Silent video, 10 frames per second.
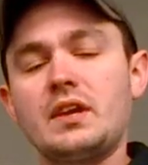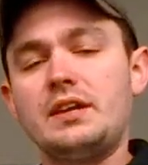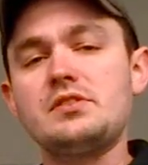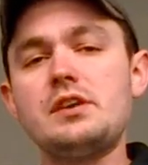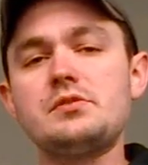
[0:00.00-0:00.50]

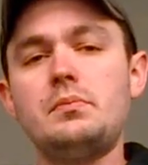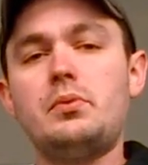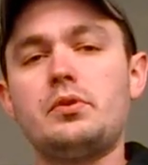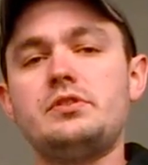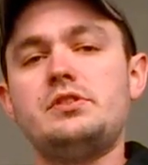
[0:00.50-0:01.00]
It's also
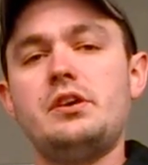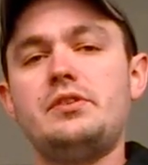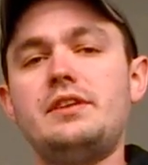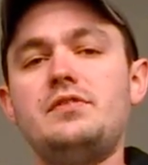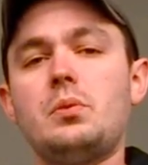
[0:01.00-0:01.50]
important to note
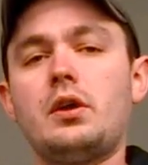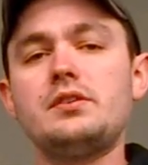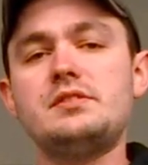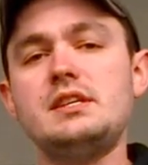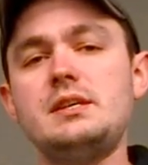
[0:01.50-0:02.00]
that if you are a
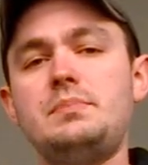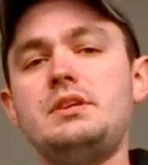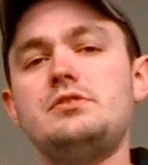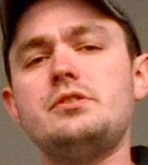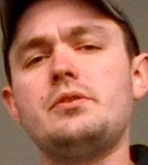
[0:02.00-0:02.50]
CDP
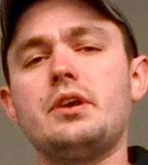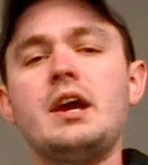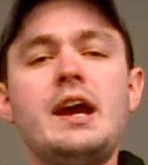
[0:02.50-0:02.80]
shooter,